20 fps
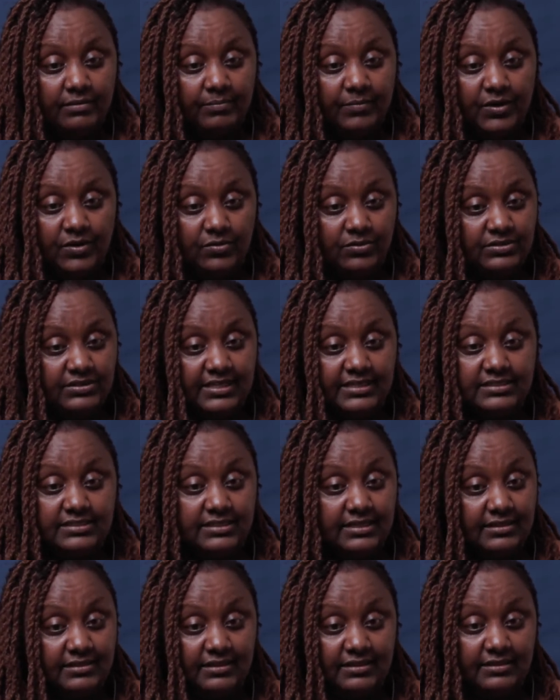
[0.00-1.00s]
because that's
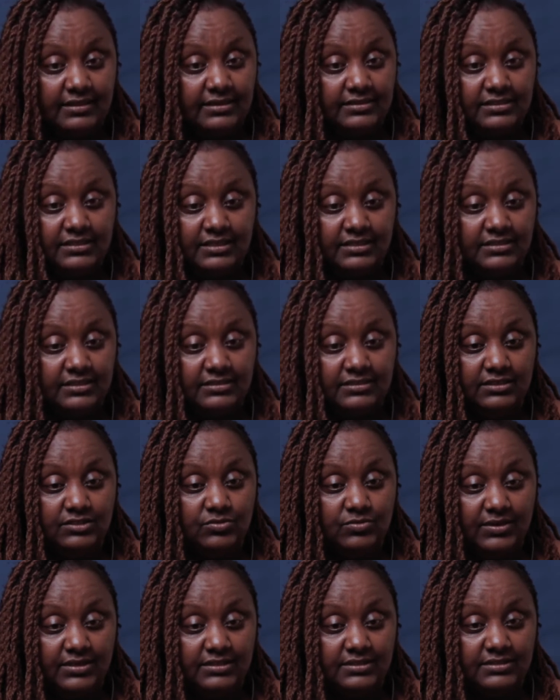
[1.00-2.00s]
the thing that teenagers need
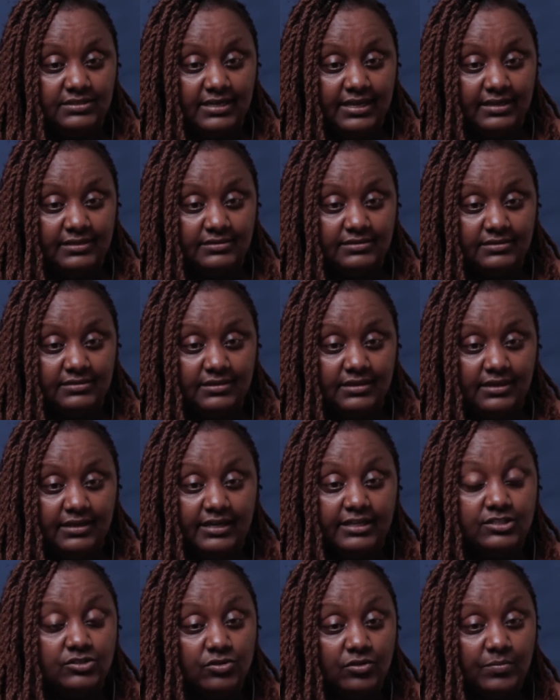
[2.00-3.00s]
to understand.
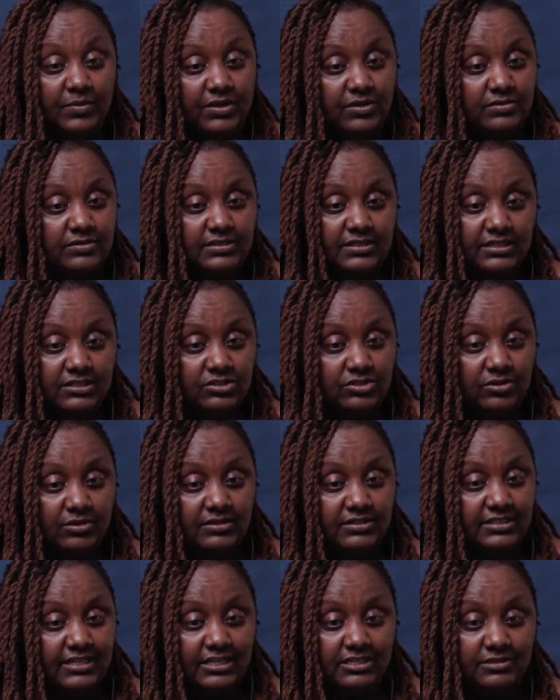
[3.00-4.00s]
It could be consensual
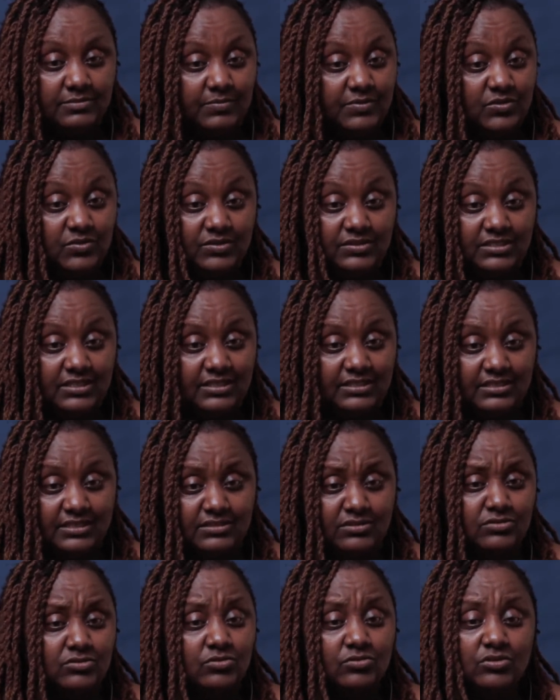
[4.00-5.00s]
sex between teenagers.
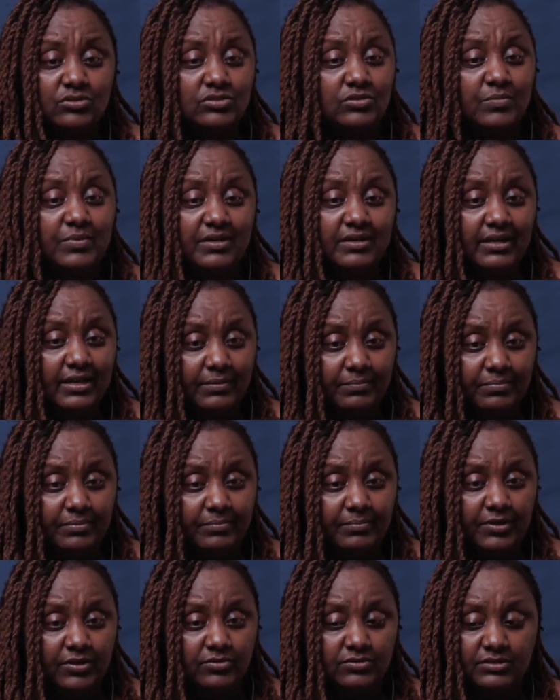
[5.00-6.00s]
It could also be rape,
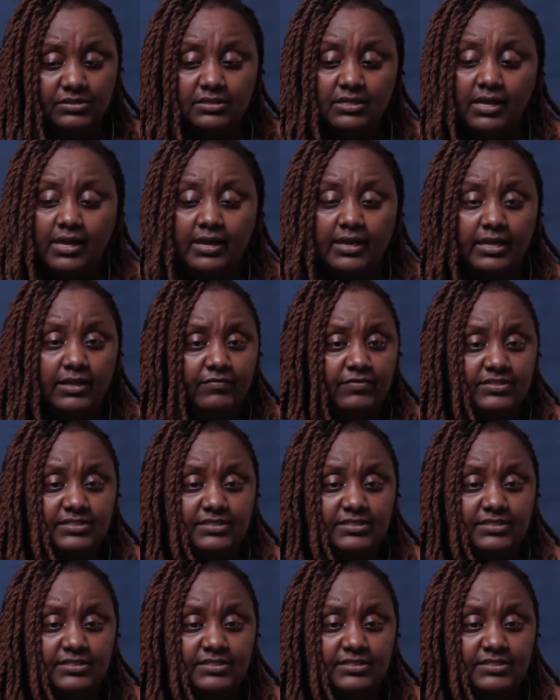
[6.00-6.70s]
because if